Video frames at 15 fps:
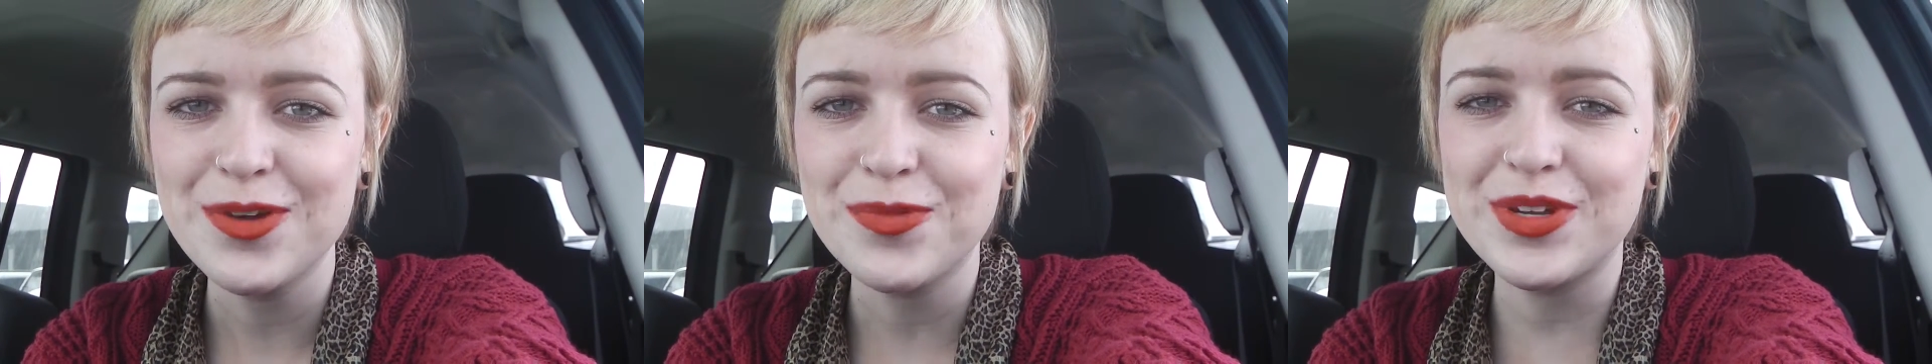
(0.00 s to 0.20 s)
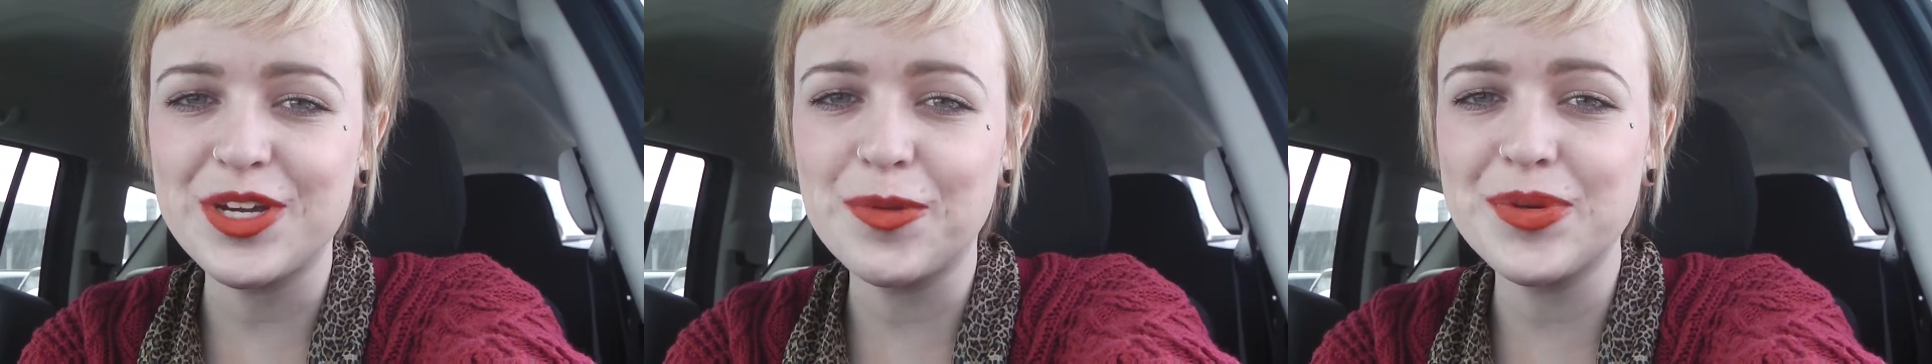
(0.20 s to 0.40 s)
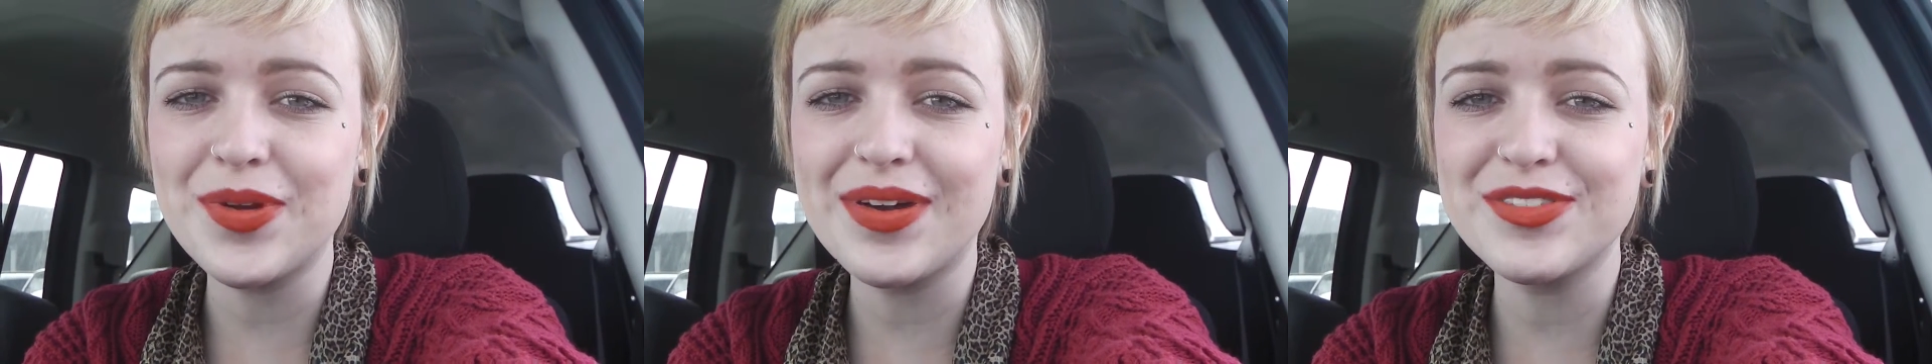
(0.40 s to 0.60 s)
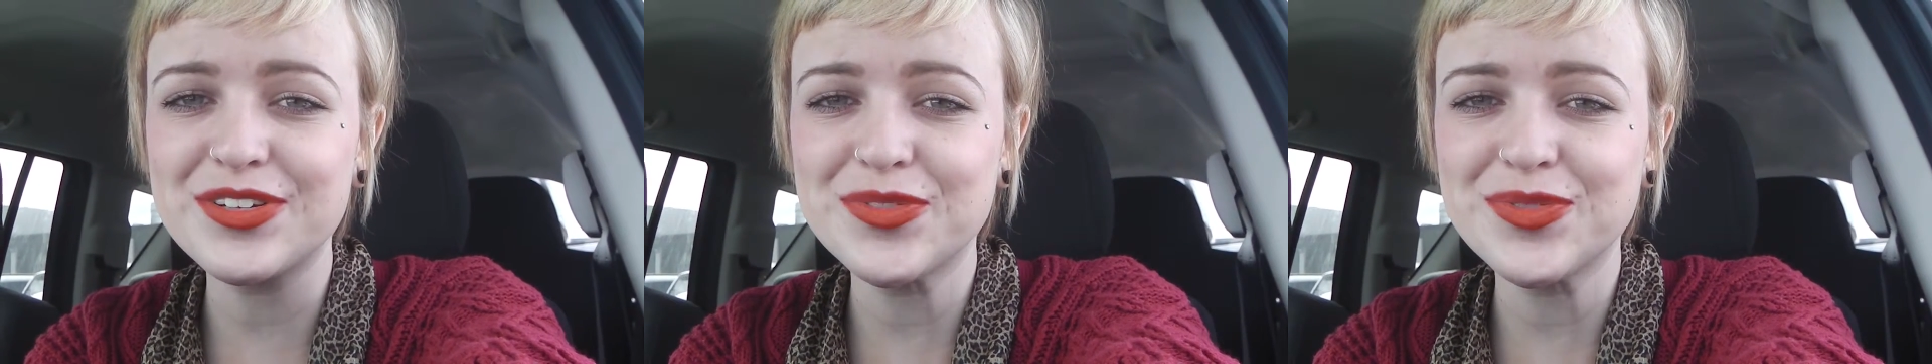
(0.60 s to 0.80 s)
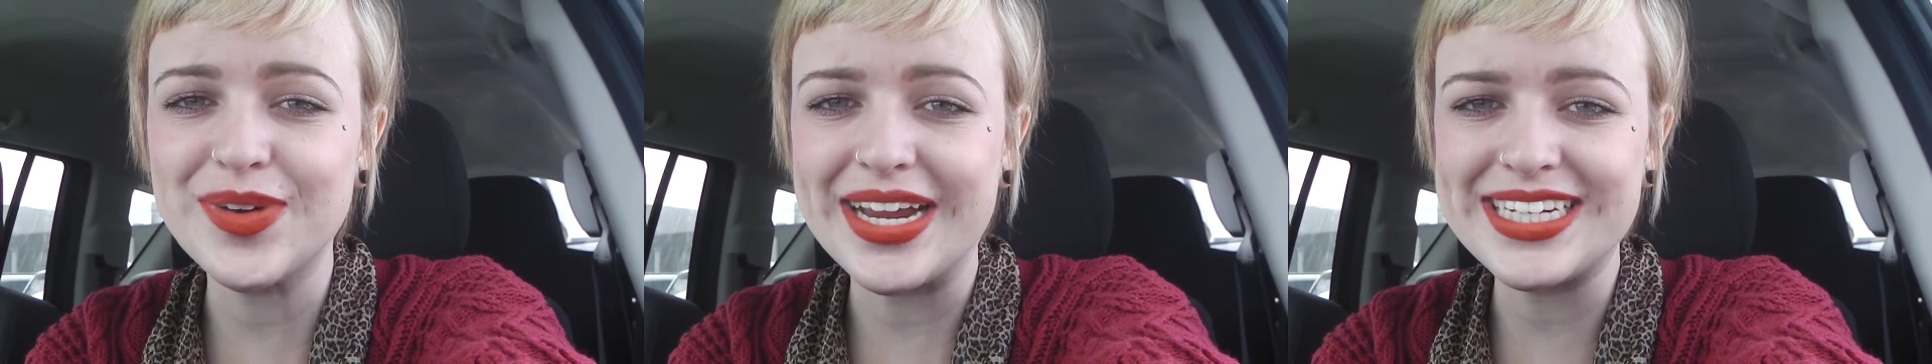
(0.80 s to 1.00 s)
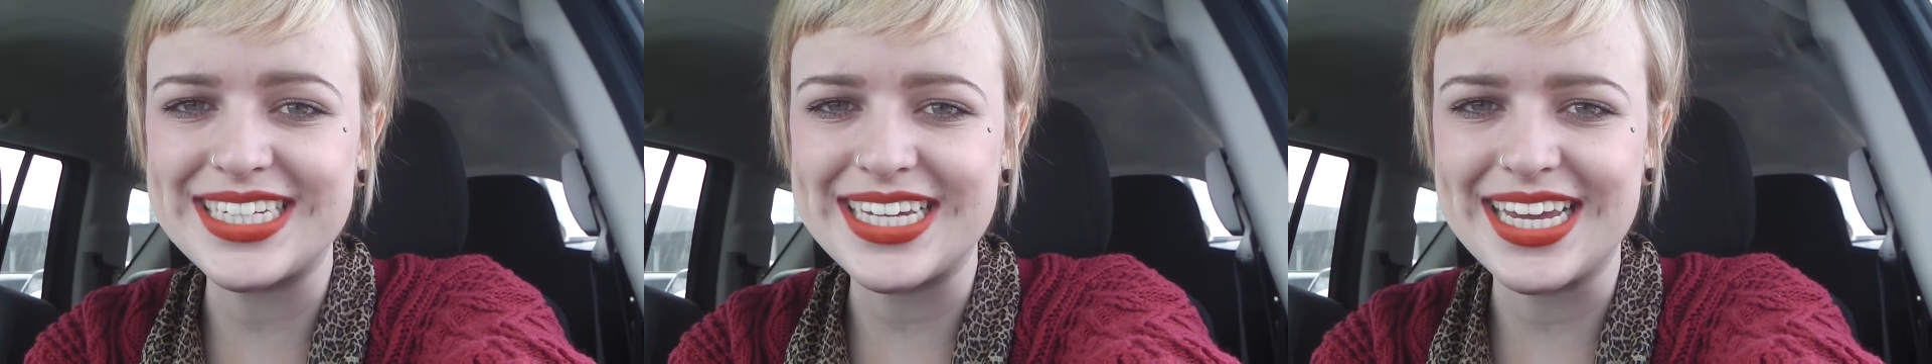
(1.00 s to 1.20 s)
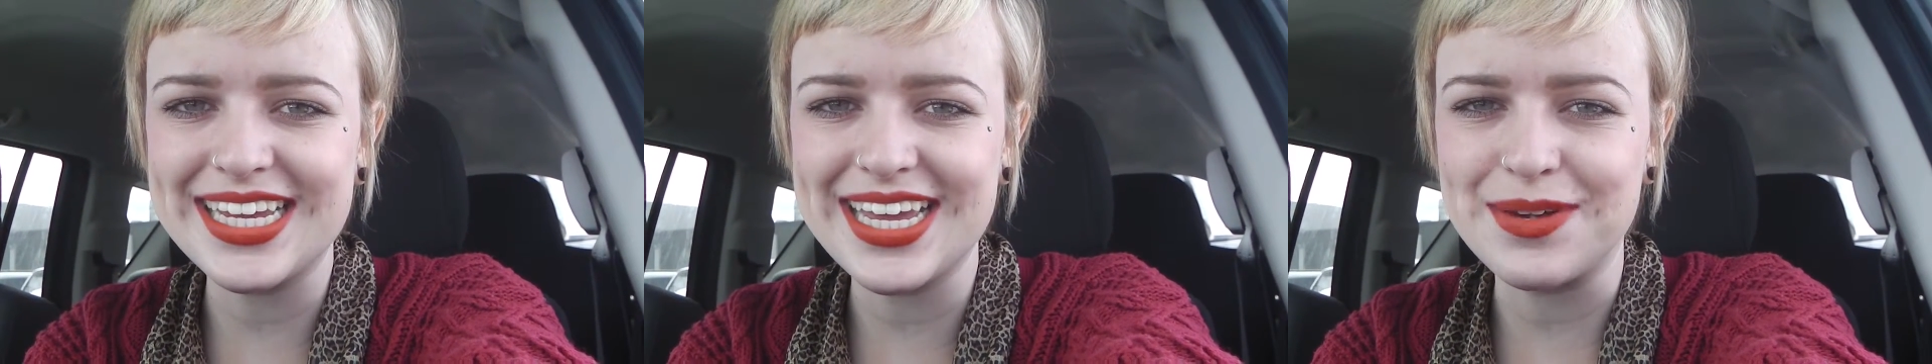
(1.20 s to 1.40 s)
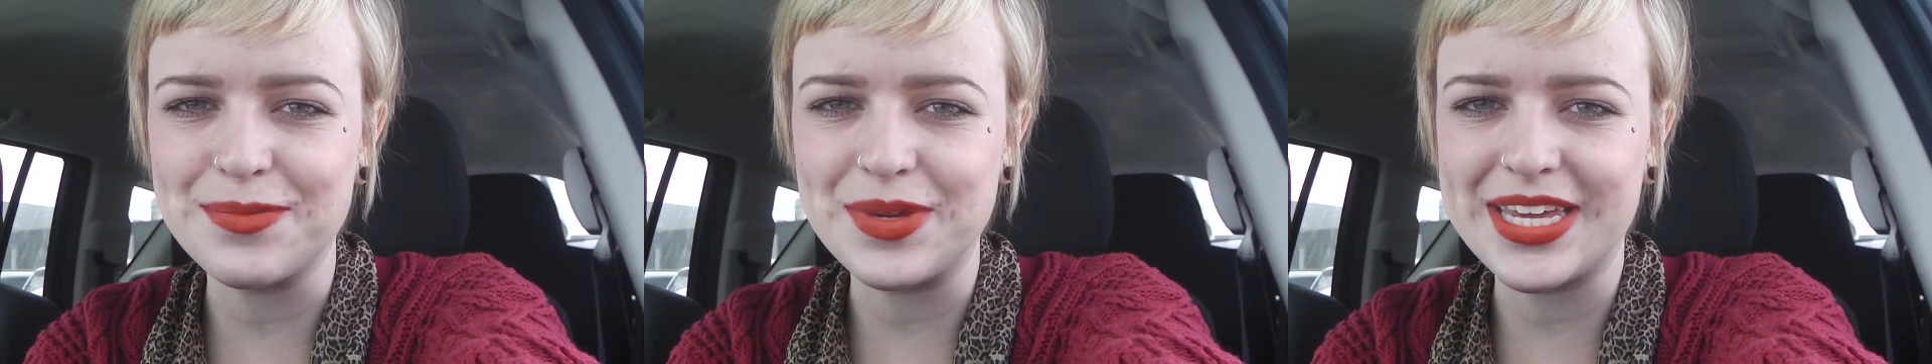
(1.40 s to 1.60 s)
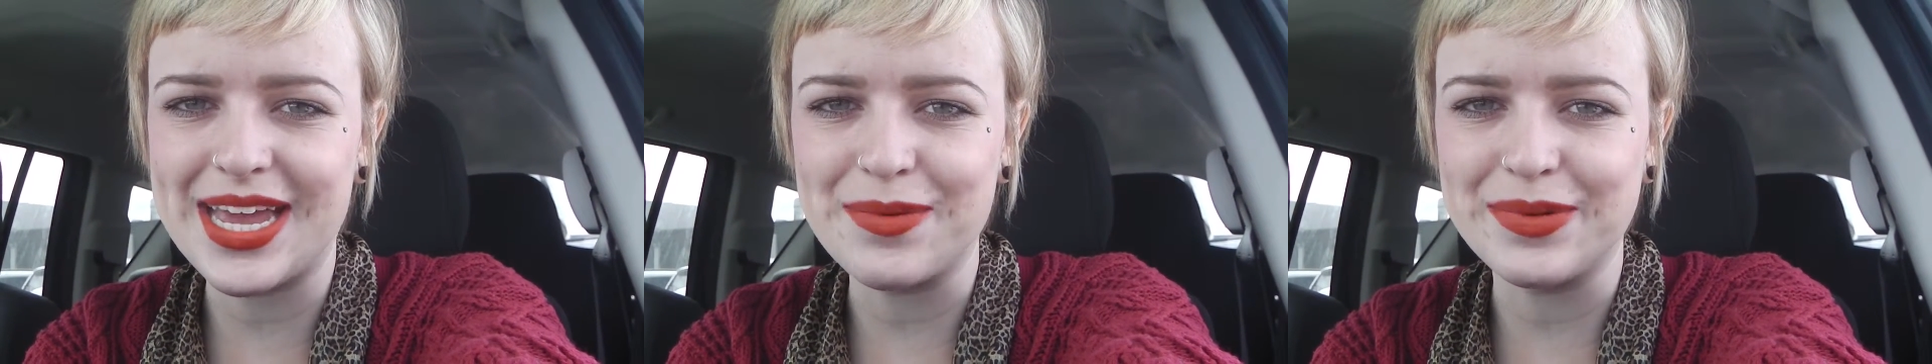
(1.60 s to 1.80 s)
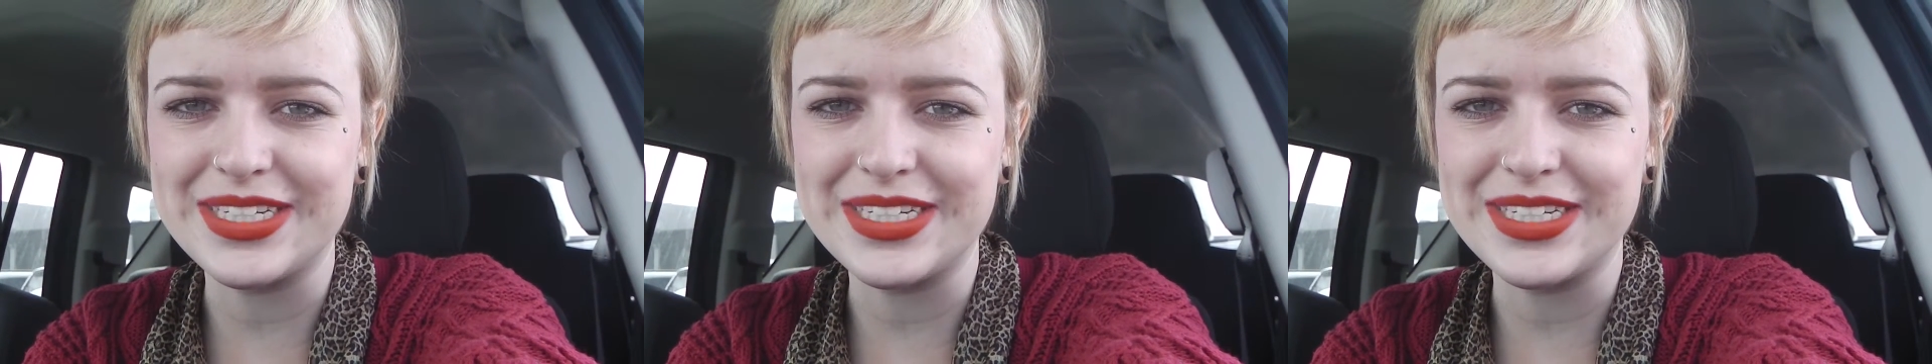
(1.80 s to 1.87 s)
We hope you have a great day, and we can't